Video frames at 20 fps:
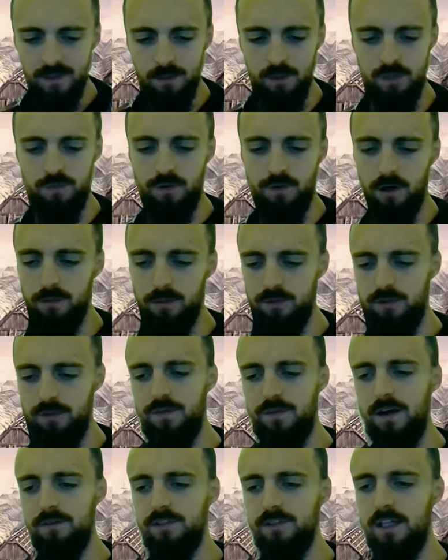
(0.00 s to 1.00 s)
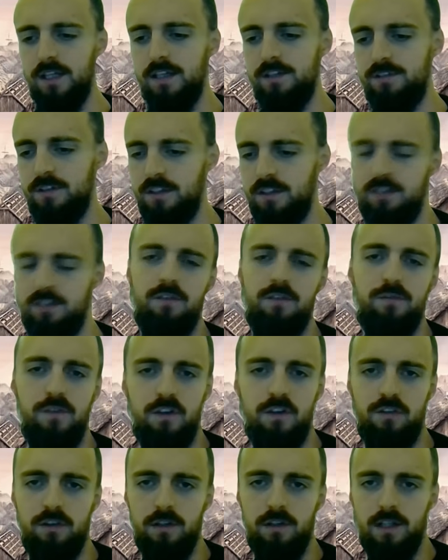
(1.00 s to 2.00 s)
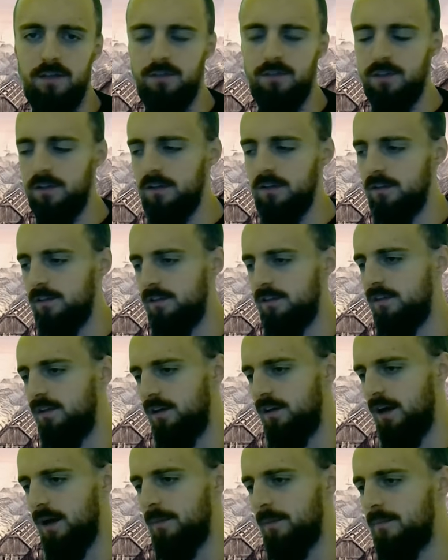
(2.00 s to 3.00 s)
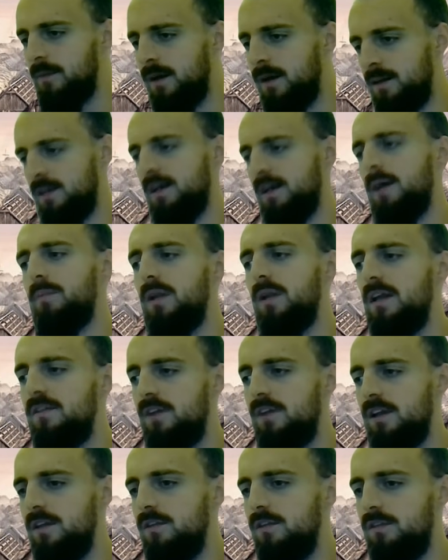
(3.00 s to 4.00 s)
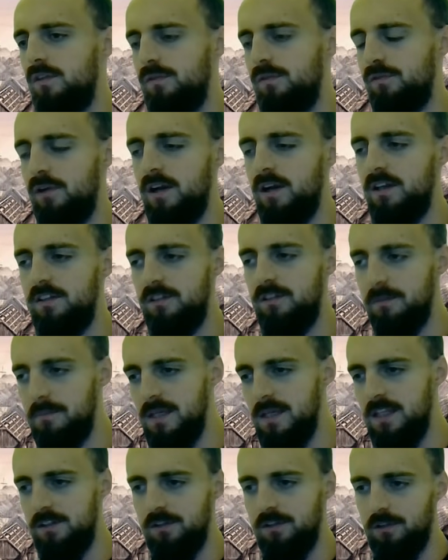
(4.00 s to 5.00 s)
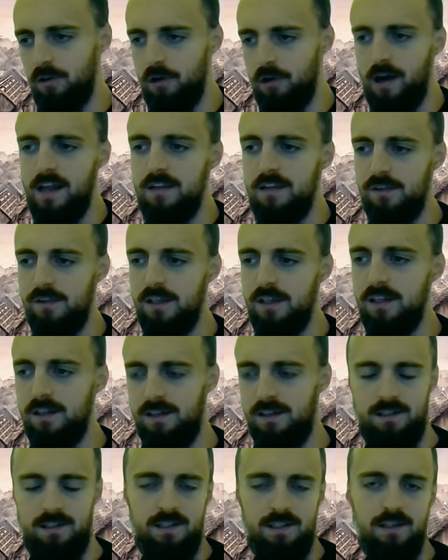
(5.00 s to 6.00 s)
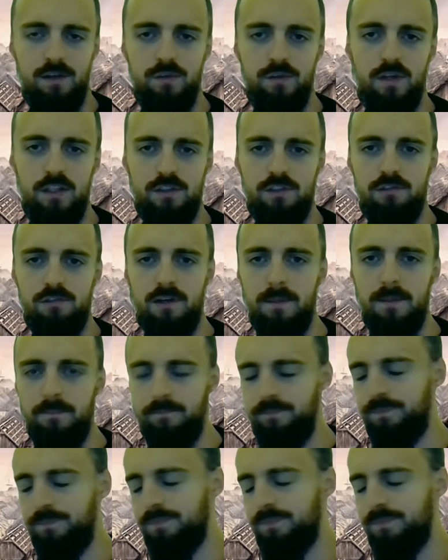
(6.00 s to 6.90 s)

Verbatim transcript: which forms the foundation. It's the physical evidence. Um, I believe I used the phrase the meat and gravy of history.